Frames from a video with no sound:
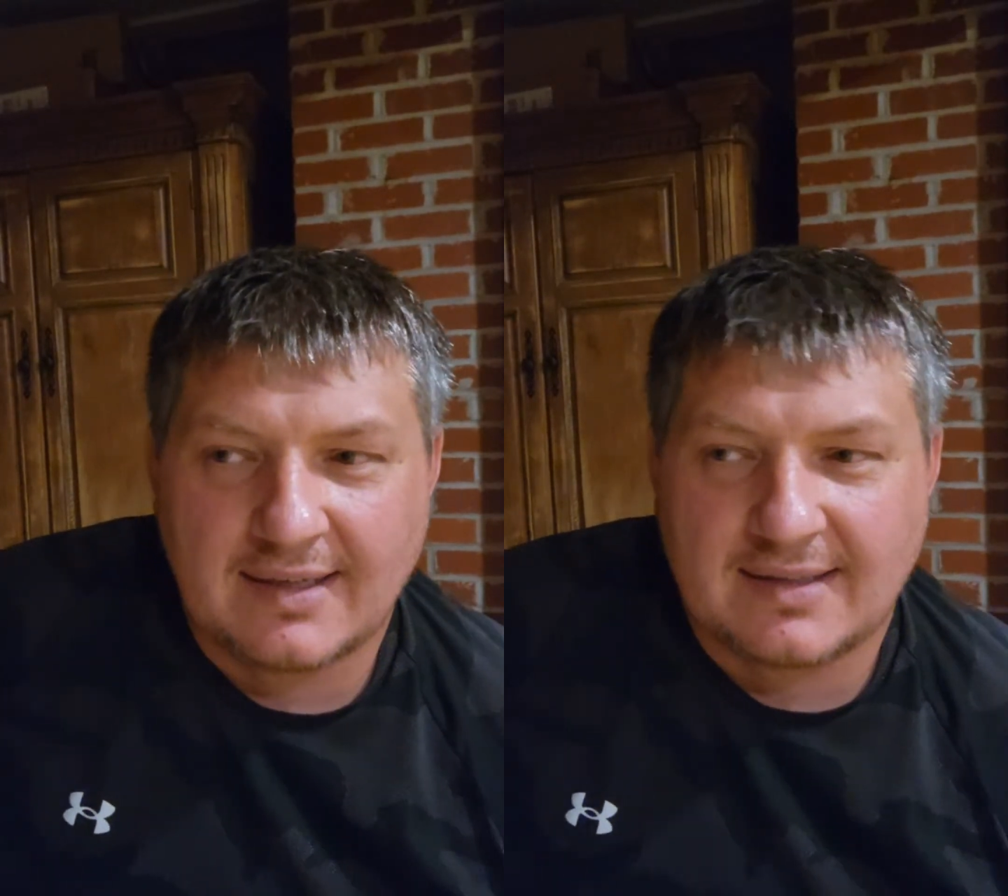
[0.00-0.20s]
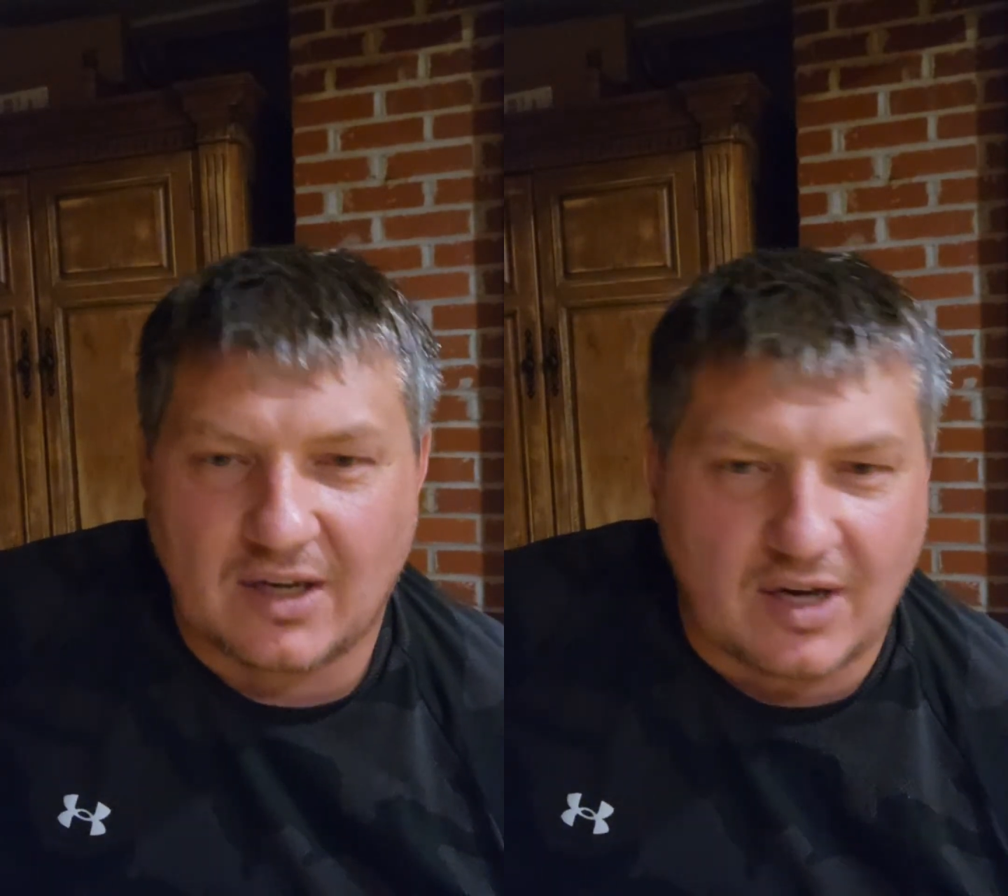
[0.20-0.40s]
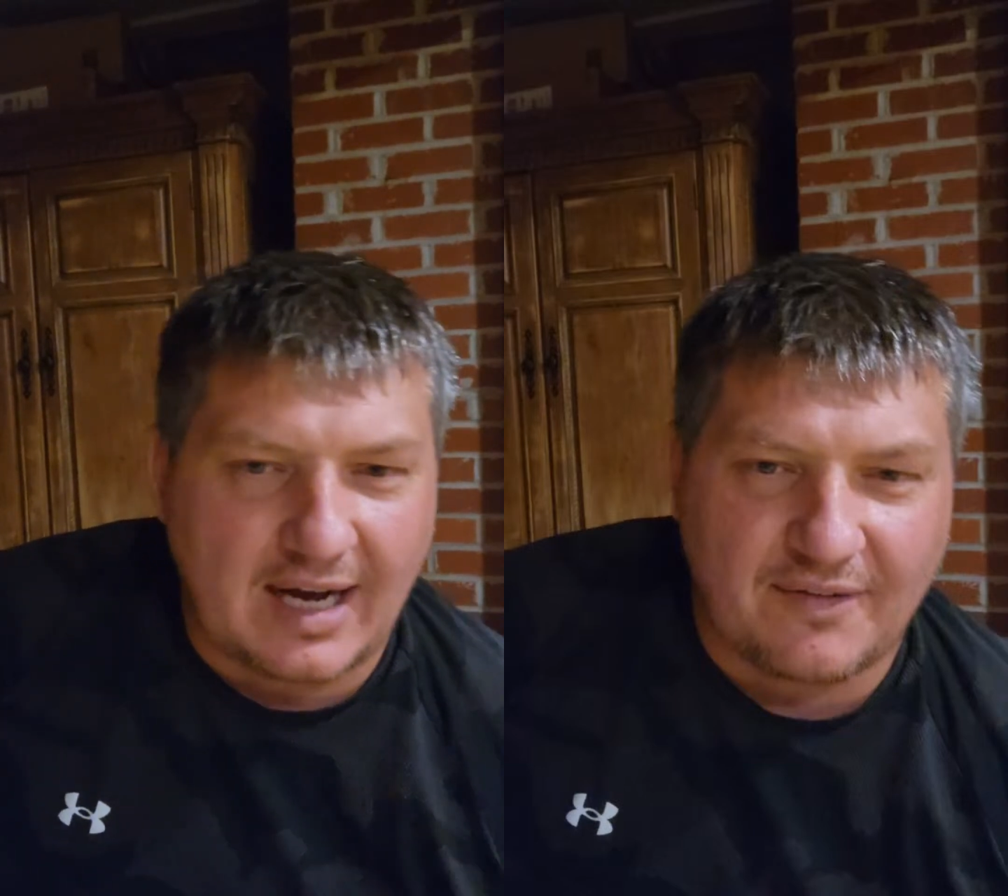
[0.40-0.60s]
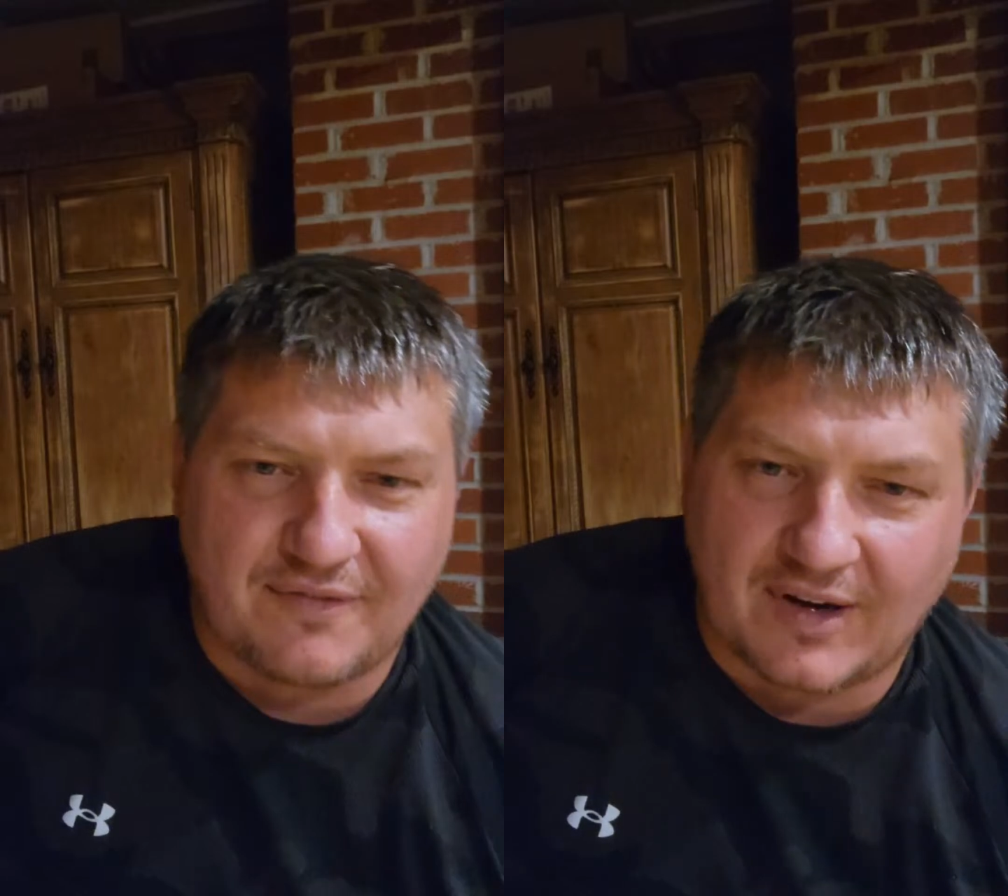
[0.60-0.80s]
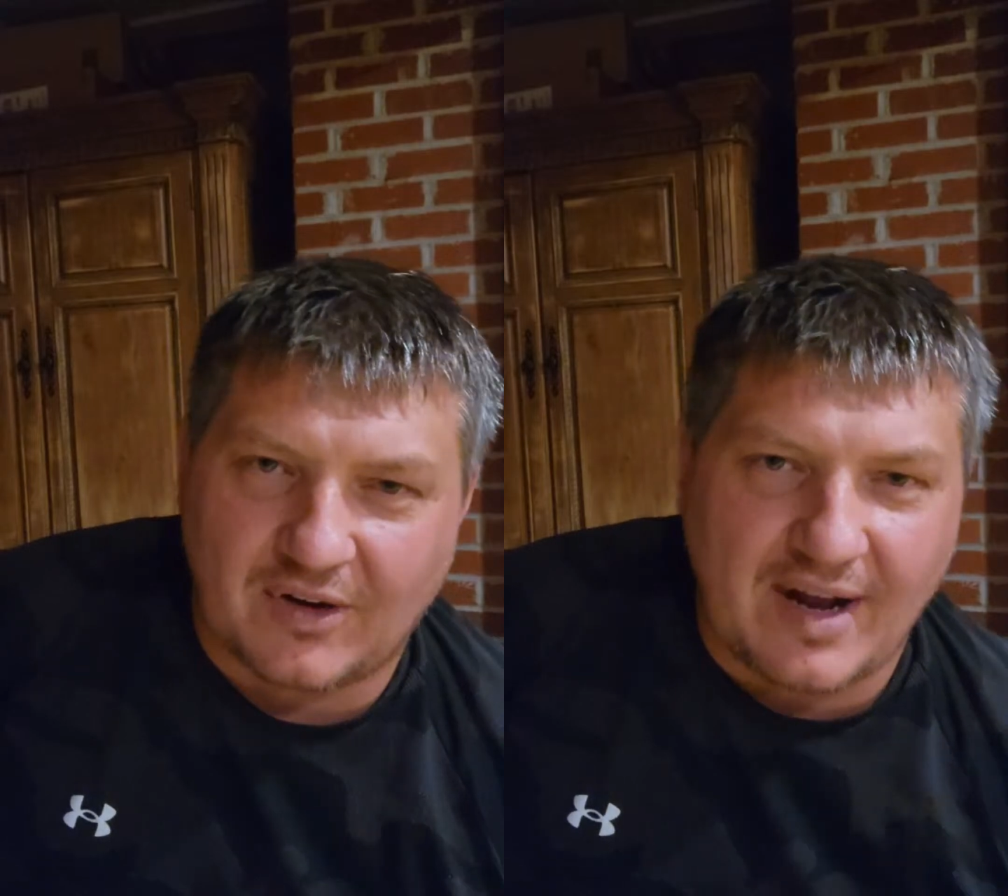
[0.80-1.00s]
They're kind of
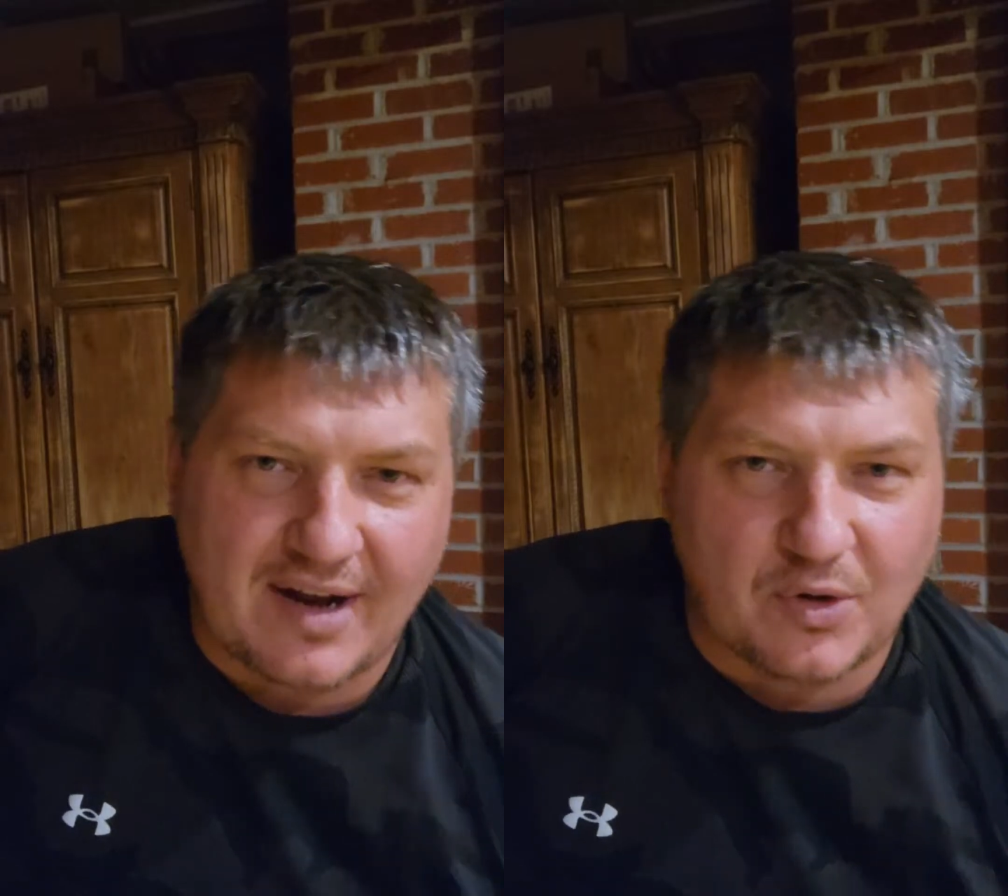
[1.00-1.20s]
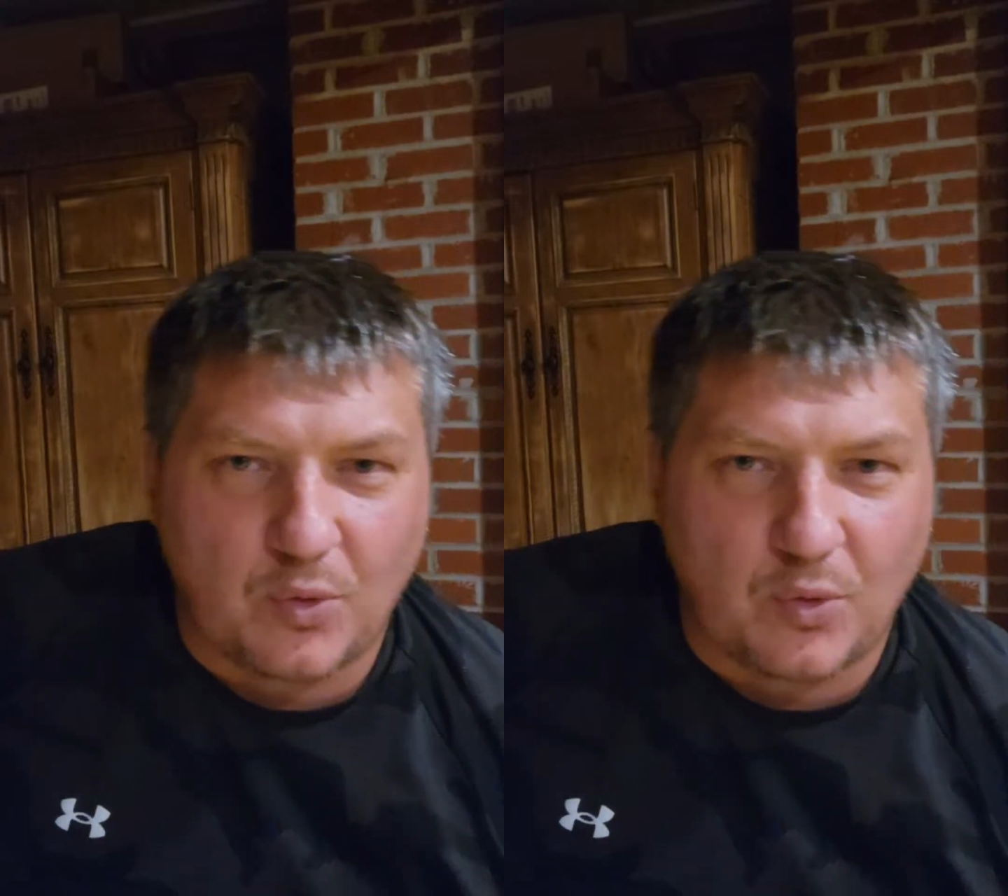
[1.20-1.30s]
figuring out a